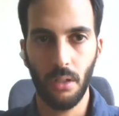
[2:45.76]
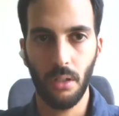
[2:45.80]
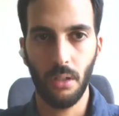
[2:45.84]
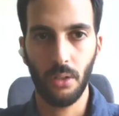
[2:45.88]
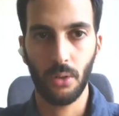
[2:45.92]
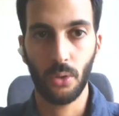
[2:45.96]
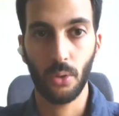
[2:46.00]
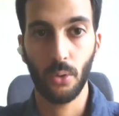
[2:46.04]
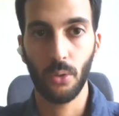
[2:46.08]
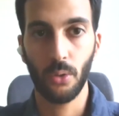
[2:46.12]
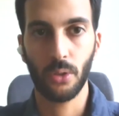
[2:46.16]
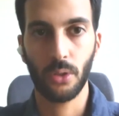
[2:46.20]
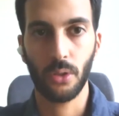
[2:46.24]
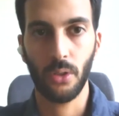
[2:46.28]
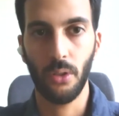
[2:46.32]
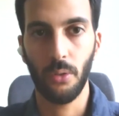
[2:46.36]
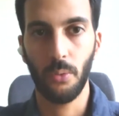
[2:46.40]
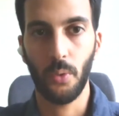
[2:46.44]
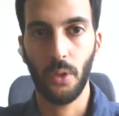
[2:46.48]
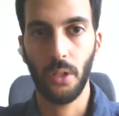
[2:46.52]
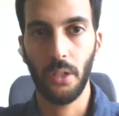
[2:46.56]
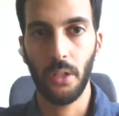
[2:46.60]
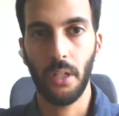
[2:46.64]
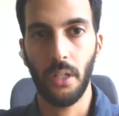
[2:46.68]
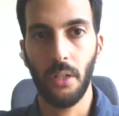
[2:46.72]
tools on
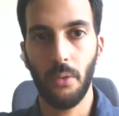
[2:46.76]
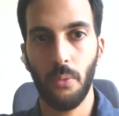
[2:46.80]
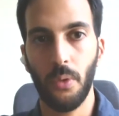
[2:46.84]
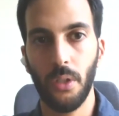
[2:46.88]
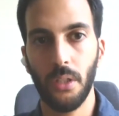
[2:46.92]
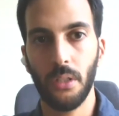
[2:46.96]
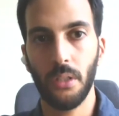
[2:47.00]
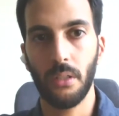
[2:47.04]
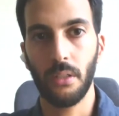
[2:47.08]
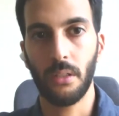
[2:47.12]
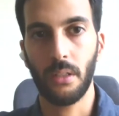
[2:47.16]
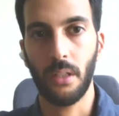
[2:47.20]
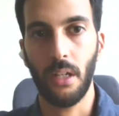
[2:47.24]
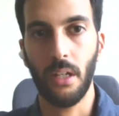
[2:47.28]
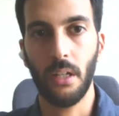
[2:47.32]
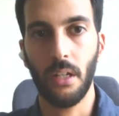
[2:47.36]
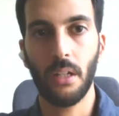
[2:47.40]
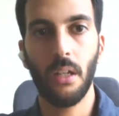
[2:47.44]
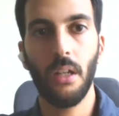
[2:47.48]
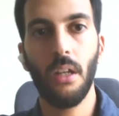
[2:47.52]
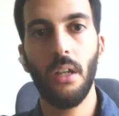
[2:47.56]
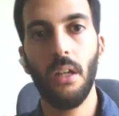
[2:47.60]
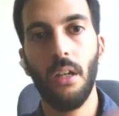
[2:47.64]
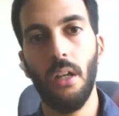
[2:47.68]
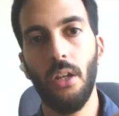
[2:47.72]
one
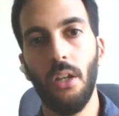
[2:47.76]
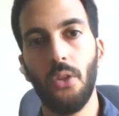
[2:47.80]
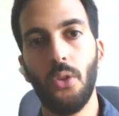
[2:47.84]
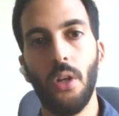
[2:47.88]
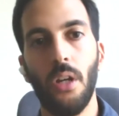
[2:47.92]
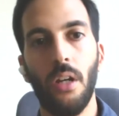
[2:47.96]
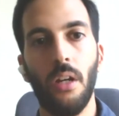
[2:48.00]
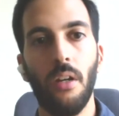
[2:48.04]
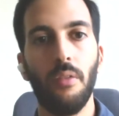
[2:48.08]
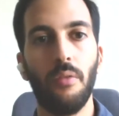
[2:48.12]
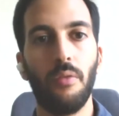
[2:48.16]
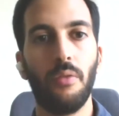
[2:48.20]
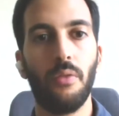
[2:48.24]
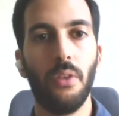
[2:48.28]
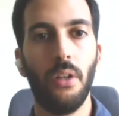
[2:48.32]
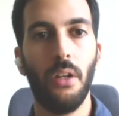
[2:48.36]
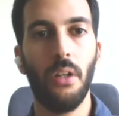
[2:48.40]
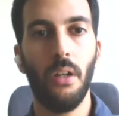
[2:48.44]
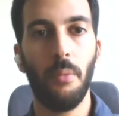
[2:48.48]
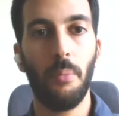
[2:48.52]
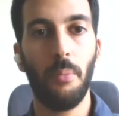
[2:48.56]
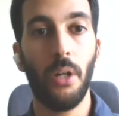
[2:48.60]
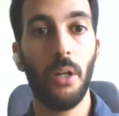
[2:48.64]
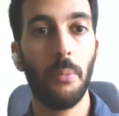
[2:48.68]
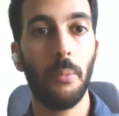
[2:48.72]
side, and you have
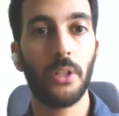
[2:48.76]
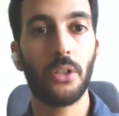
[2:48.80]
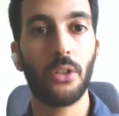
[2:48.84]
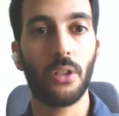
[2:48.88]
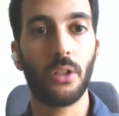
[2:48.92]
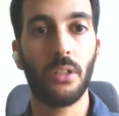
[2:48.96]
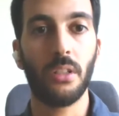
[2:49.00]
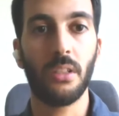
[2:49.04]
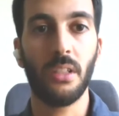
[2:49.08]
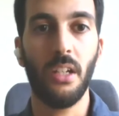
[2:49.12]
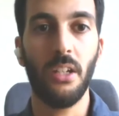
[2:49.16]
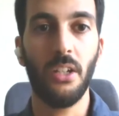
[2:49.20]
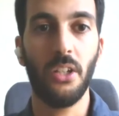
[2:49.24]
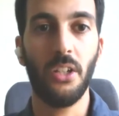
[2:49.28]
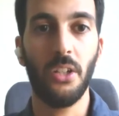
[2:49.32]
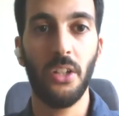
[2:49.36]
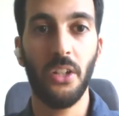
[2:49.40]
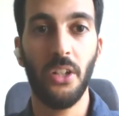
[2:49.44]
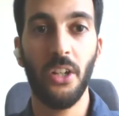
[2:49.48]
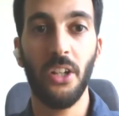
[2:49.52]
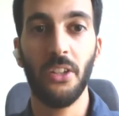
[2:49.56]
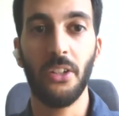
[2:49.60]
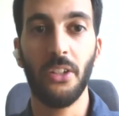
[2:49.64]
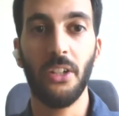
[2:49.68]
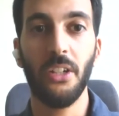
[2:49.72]
parametric design on
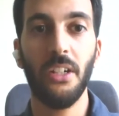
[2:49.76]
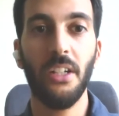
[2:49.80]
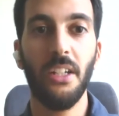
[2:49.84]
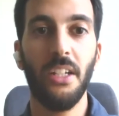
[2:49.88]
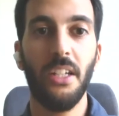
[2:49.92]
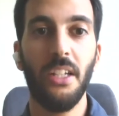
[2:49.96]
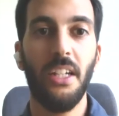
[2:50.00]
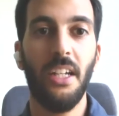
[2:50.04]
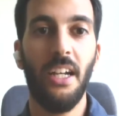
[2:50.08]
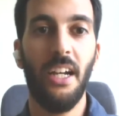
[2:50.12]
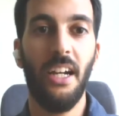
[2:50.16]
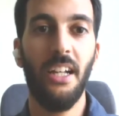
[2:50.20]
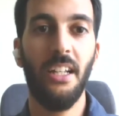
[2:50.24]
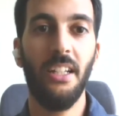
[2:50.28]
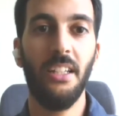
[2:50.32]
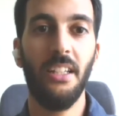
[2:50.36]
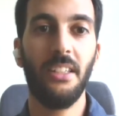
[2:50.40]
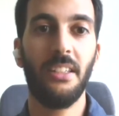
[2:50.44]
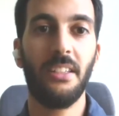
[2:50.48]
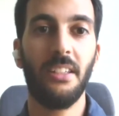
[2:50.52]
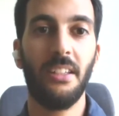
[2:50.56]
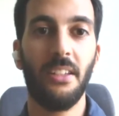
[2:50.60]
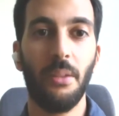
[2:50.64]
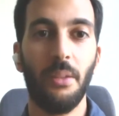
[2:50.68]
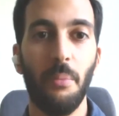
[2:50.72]
the other, and
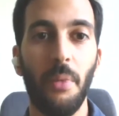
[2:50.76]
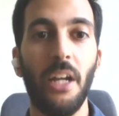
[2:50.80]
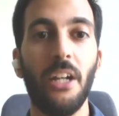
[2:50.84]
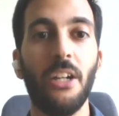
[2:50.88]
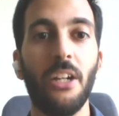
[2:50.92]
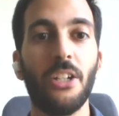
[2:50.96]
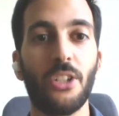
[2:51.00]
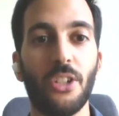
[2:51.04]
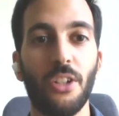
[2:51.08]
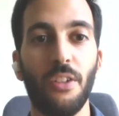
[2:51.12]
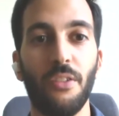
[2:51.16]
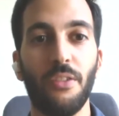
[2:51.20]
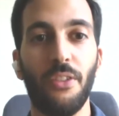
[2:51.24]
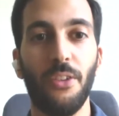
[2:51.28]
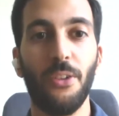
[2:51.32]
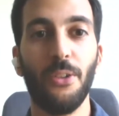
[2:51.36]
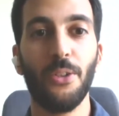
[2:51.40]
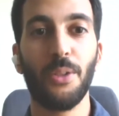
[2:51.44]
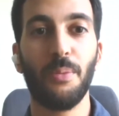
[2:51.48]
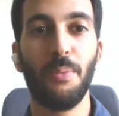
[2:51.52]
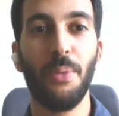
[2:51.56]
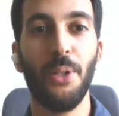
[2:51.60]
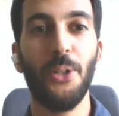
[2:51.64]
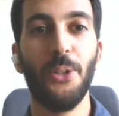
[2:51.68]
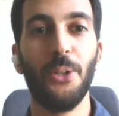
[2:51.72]
the marriage of
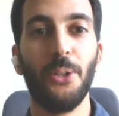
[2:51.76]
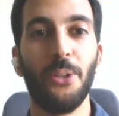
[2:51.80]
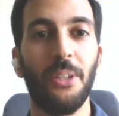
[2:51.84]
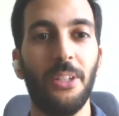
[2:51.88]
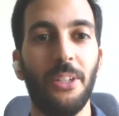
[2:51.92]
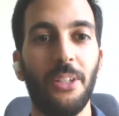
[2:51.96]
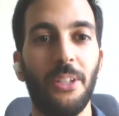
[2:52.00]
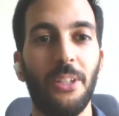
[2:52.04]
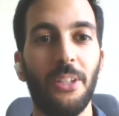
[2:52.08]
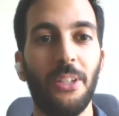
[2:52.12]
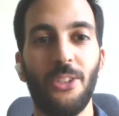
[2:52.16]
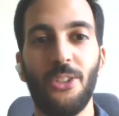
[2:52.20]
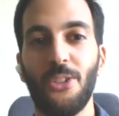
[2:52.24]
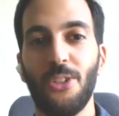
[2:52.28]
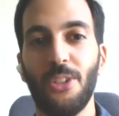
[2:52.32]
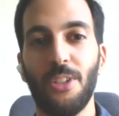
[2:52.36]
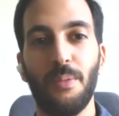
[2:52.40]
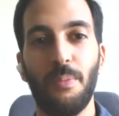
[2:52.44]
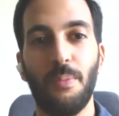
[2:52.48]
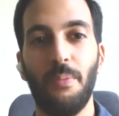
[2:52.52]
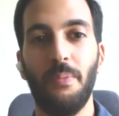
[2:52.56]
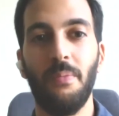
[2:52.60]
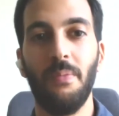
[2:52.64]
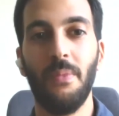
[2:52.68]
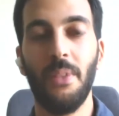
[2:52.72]
those both it
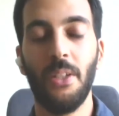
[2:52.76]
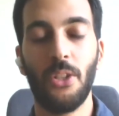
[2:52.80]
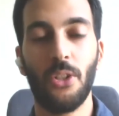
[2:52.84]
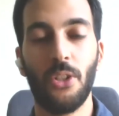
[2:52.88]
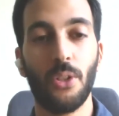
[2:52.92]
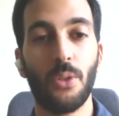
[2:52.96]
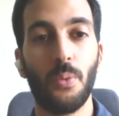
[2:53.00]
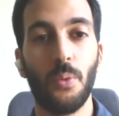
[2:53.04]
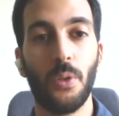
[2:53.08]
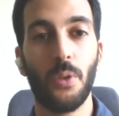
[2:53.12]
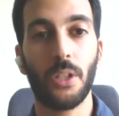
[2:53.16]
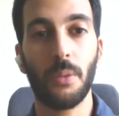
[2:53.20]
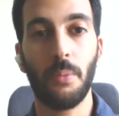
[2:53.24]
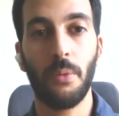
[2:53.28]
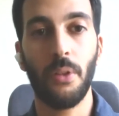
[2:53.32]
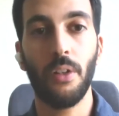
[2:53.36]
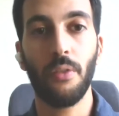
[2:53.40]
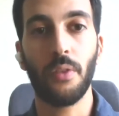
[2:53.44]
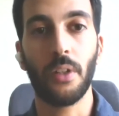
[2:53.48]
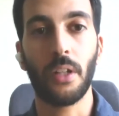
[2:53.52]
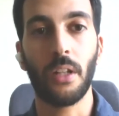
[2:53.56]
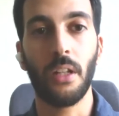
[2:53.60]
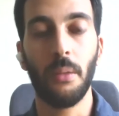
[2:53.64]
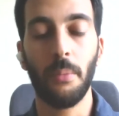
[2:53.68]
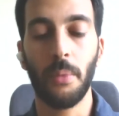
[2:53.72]
just works
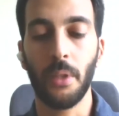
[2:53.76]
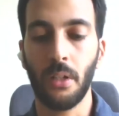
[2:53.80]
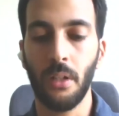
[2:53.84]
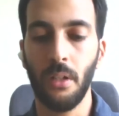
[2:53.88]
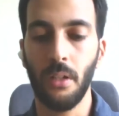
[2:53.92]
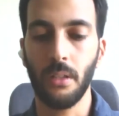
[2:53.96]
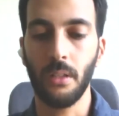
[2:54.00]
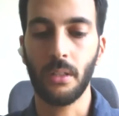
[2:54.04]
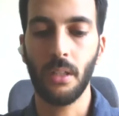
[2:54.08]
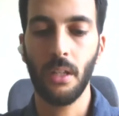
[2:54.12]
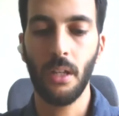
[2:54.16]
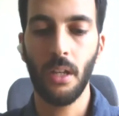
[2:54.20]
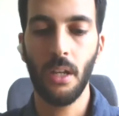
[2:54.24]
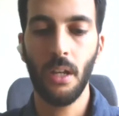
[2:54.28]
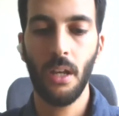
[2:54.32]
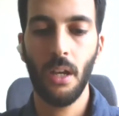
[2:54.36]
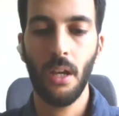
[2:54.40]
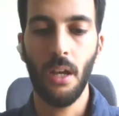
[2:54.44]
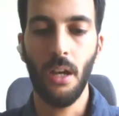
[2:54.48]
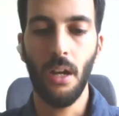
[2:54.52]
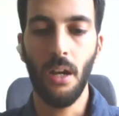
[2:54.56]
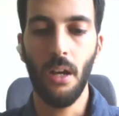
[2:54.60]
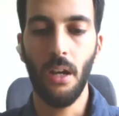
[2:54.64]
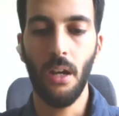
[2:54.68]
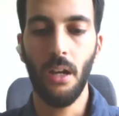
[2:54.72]
perfectly because
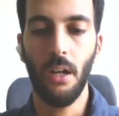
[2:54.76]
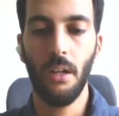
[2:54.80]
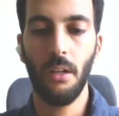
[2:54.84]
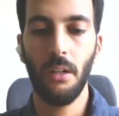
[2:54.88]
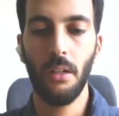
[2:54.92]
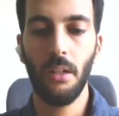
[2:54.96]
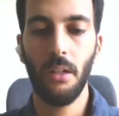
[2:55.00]
uh,